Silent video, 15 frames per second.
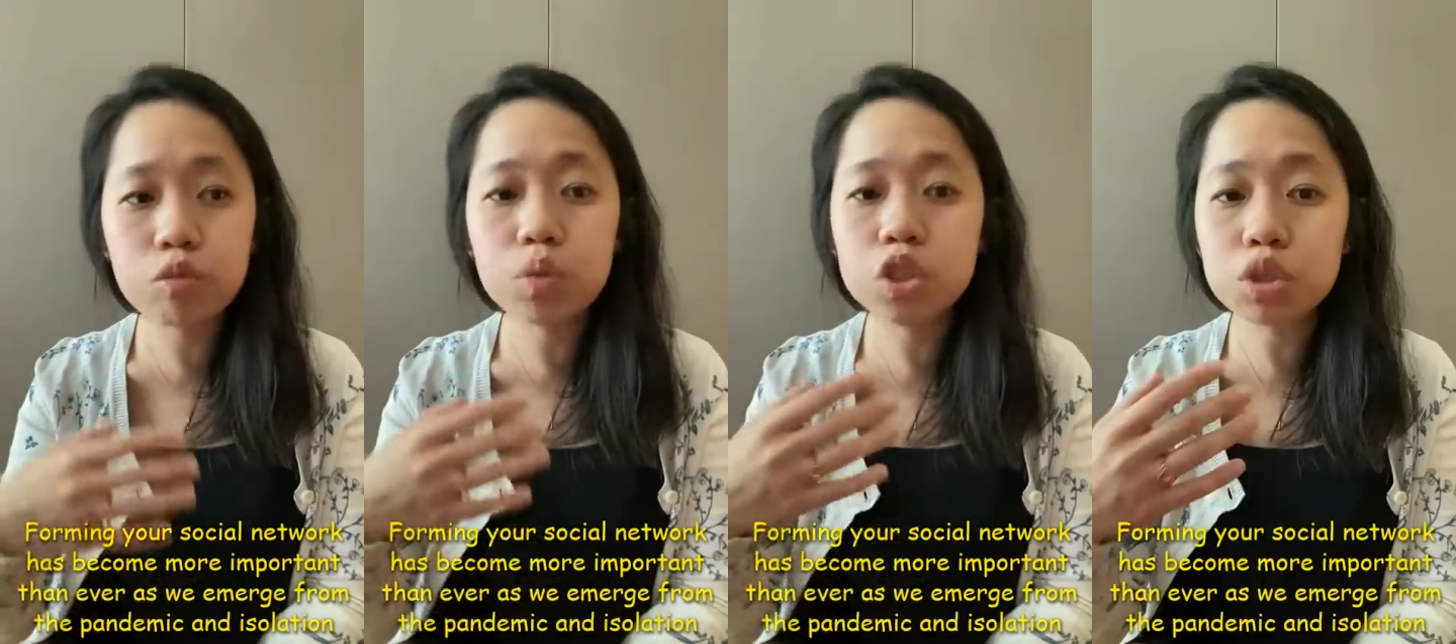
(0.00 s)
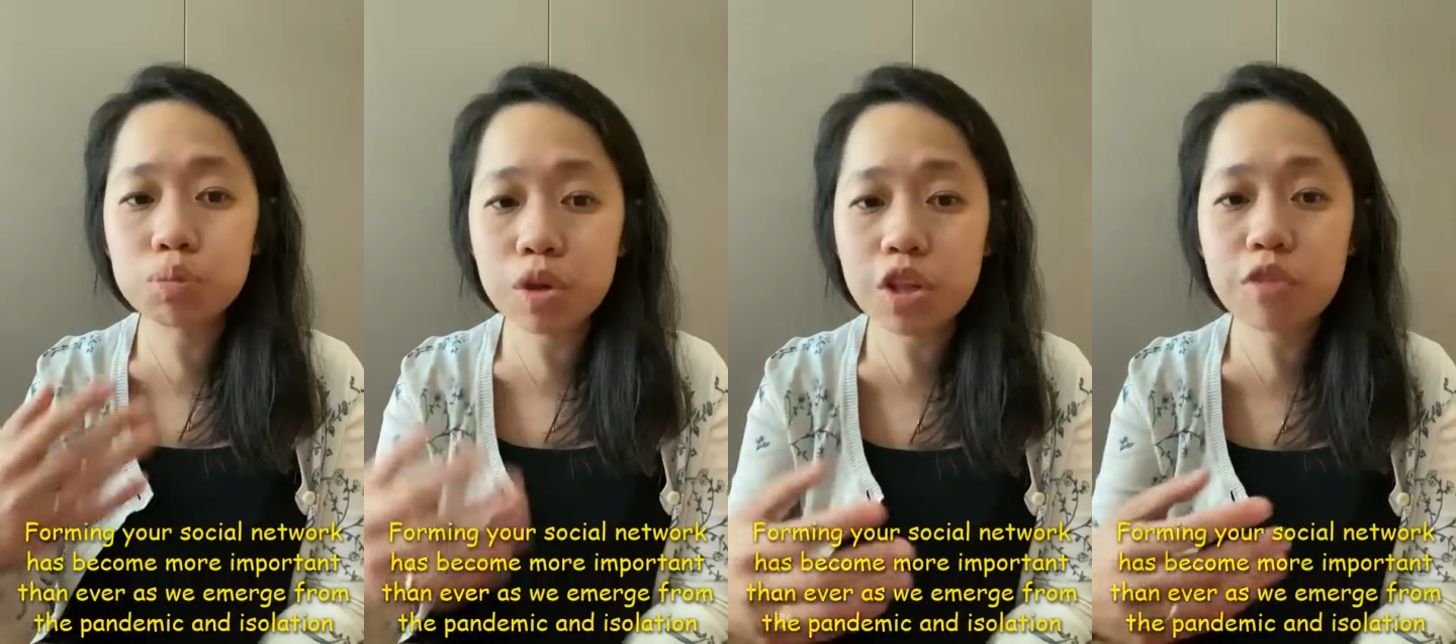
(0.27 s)

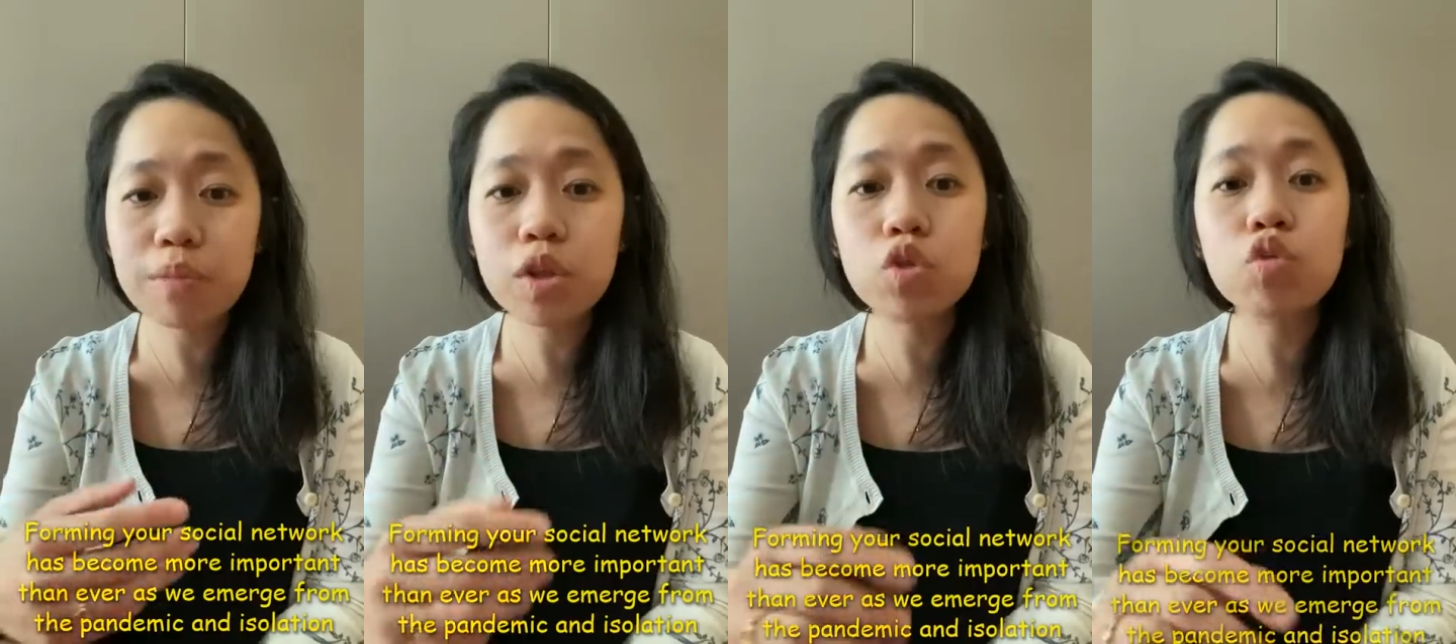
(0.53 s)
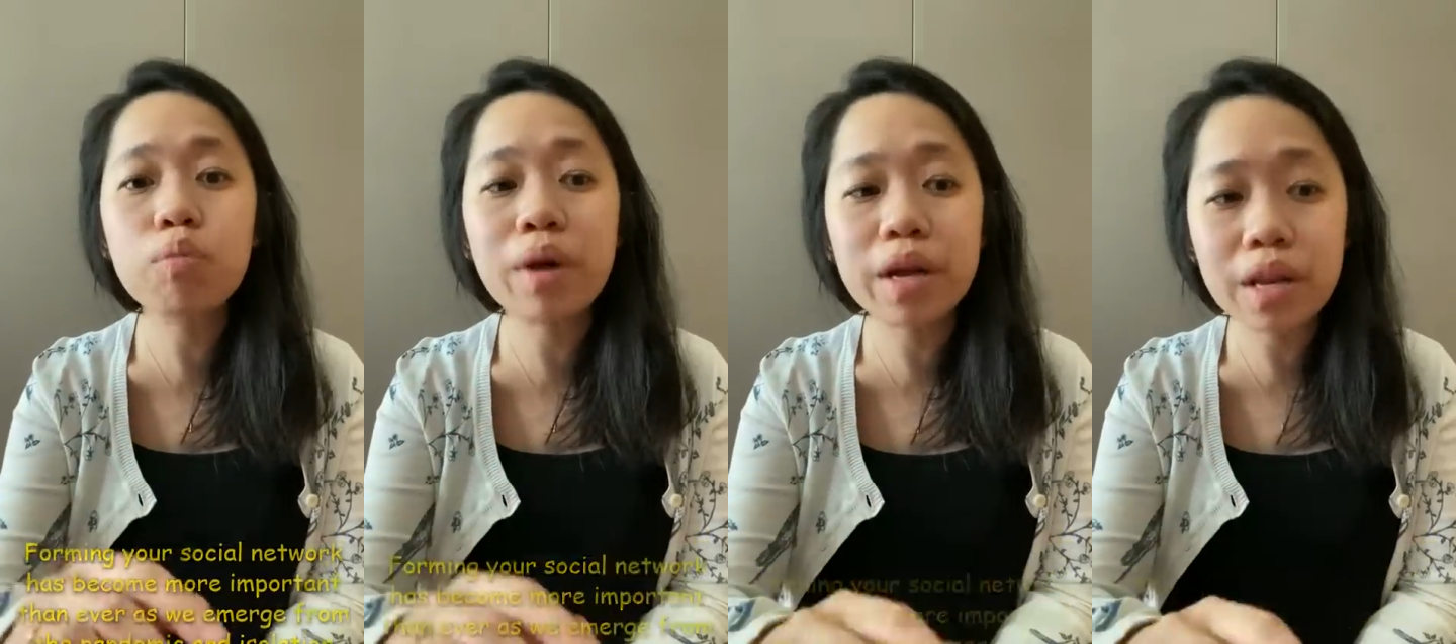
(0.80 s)
which brings me
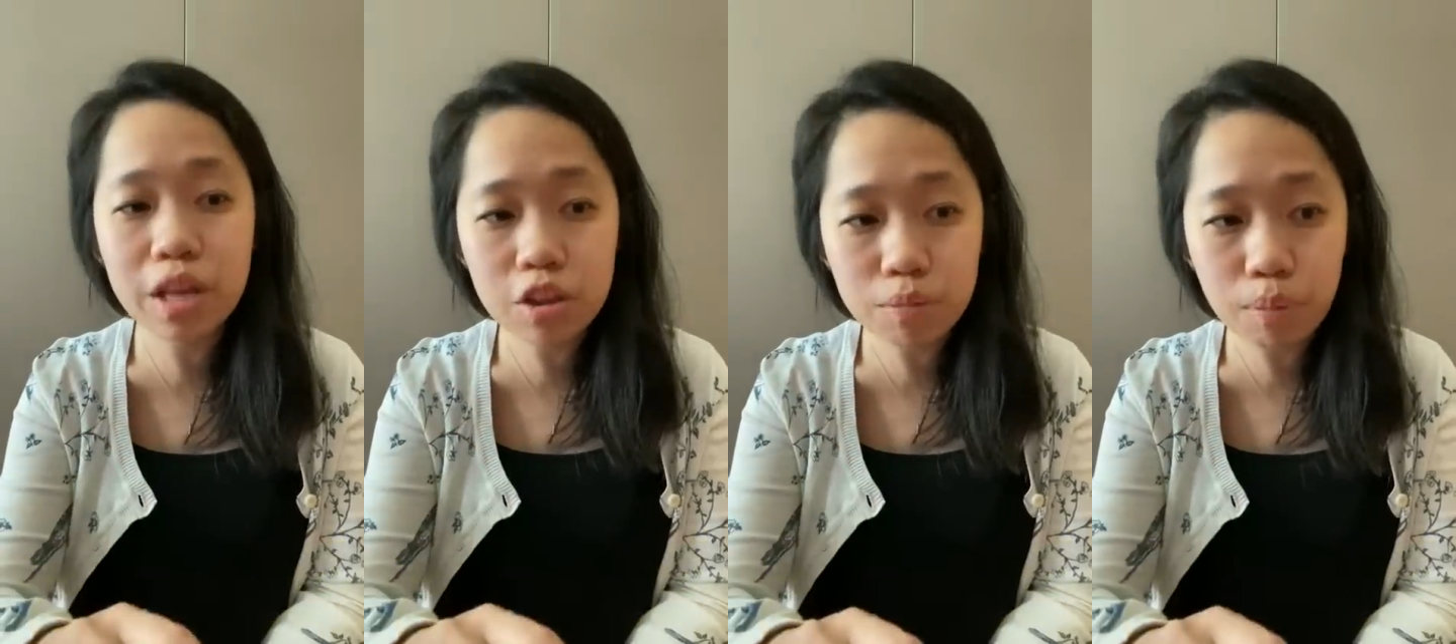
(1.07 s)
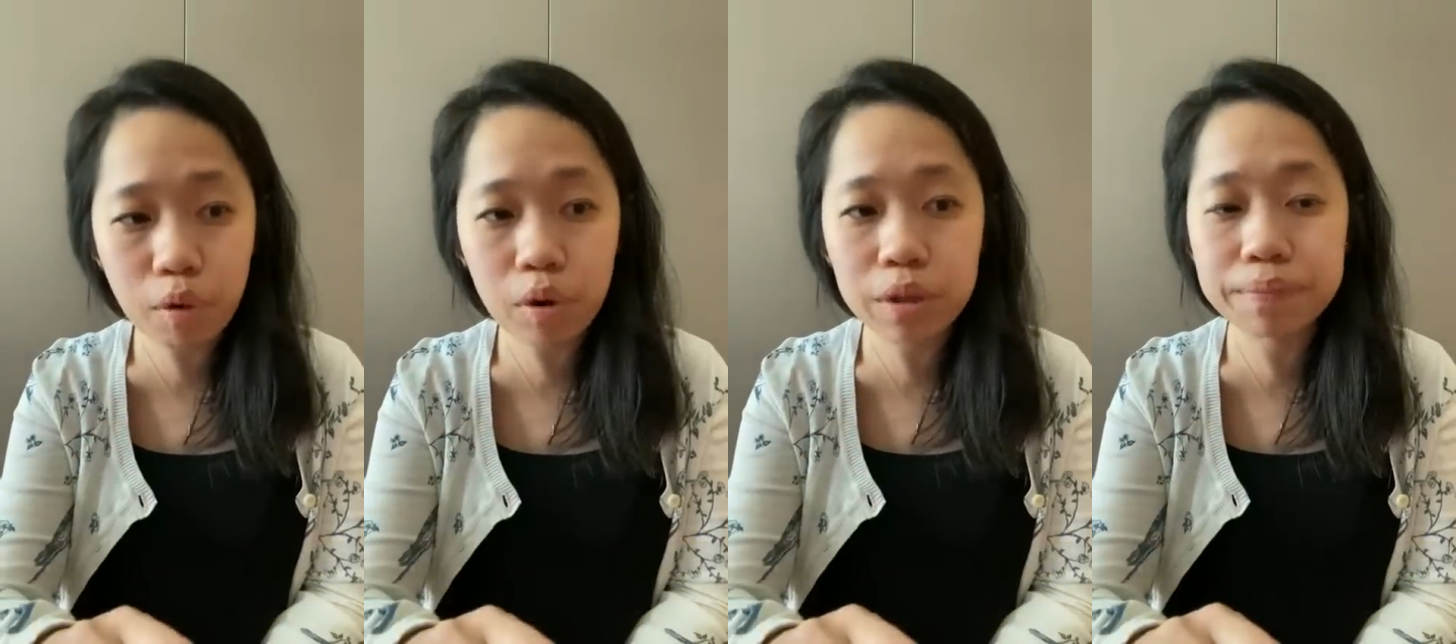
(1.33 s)
to my next
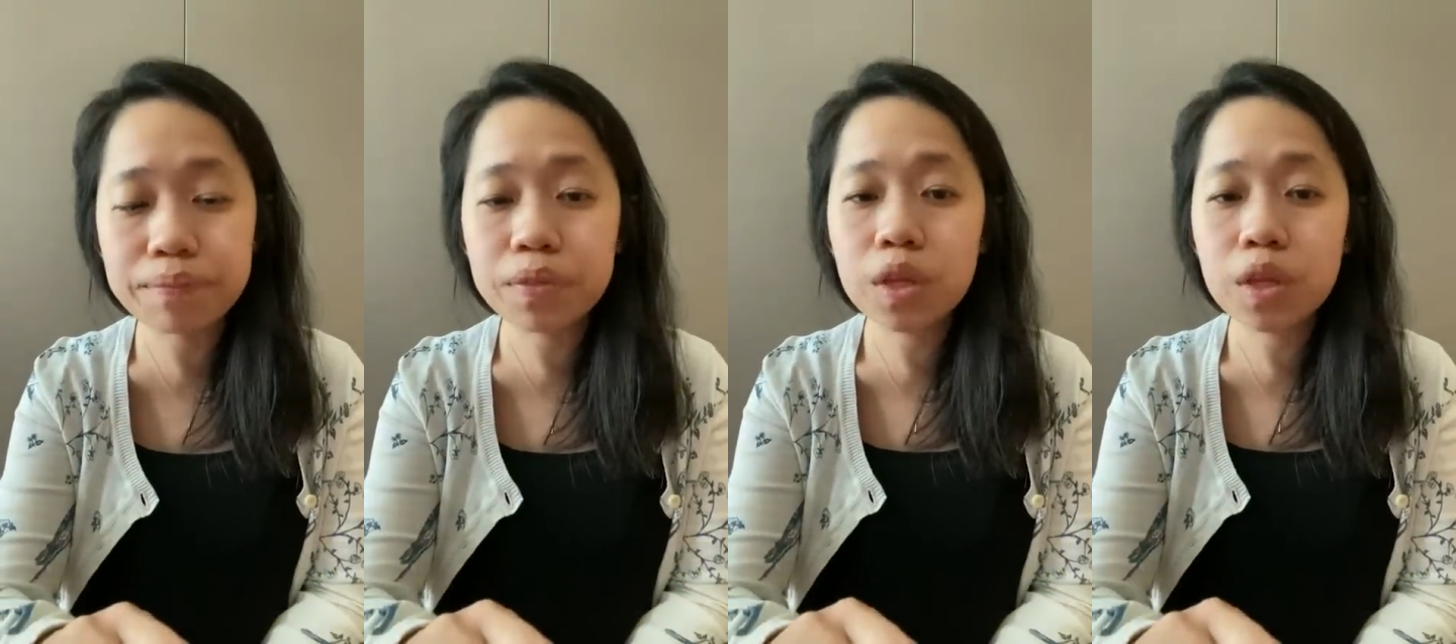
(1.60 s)
point,